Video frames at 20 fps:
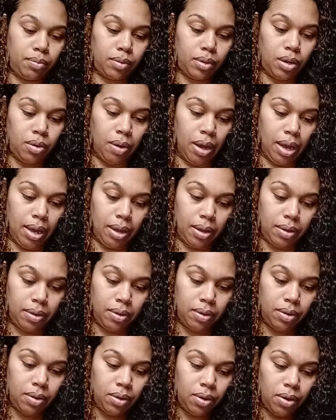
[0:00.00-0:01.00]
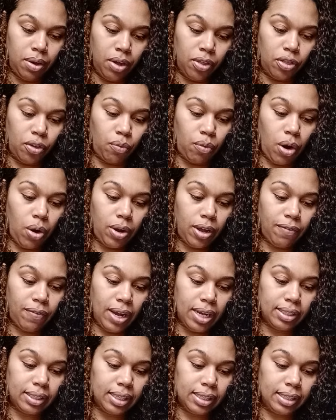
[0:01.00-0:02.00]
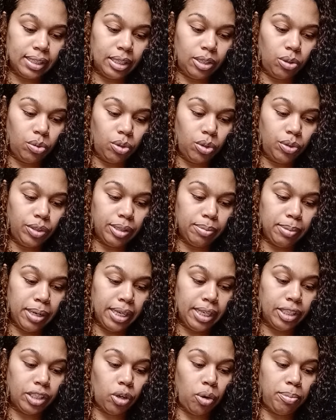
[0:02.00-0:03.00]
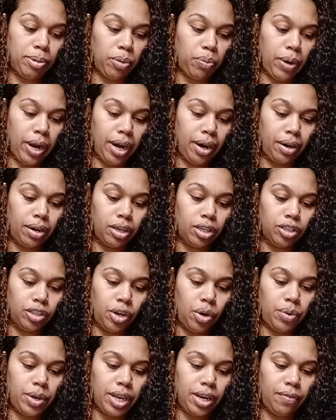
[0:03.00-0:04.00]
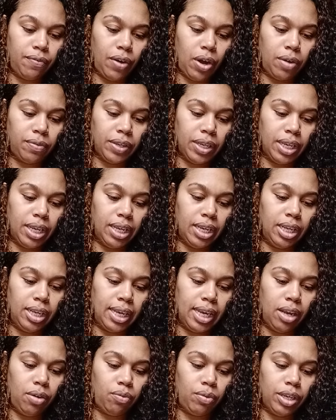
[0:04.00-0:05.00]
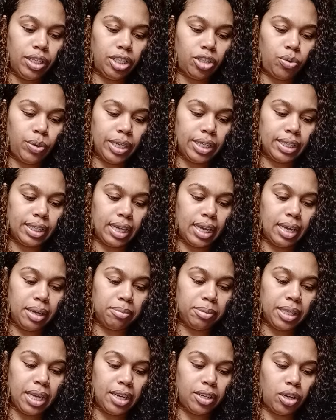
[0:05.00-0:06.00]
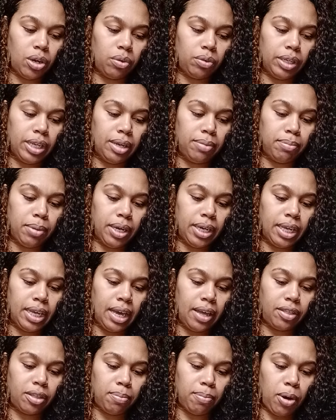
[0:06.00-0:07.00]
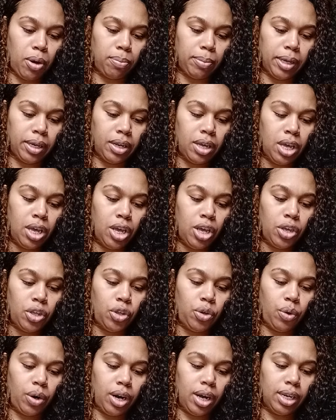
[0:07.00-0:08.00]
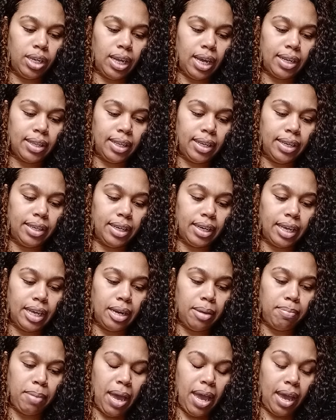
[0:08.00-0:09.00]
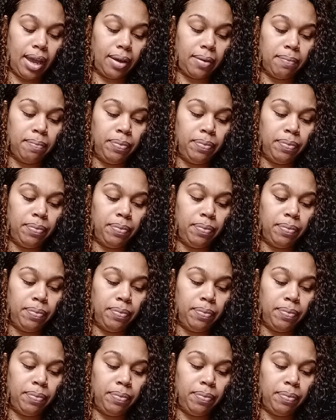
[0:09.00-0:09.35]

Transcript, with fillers: Okay. The wrong advice could see you losing money, so beware. Don't get involved in any get rich quick schemes and don't lend money at the moment. You are unlikely to get it back.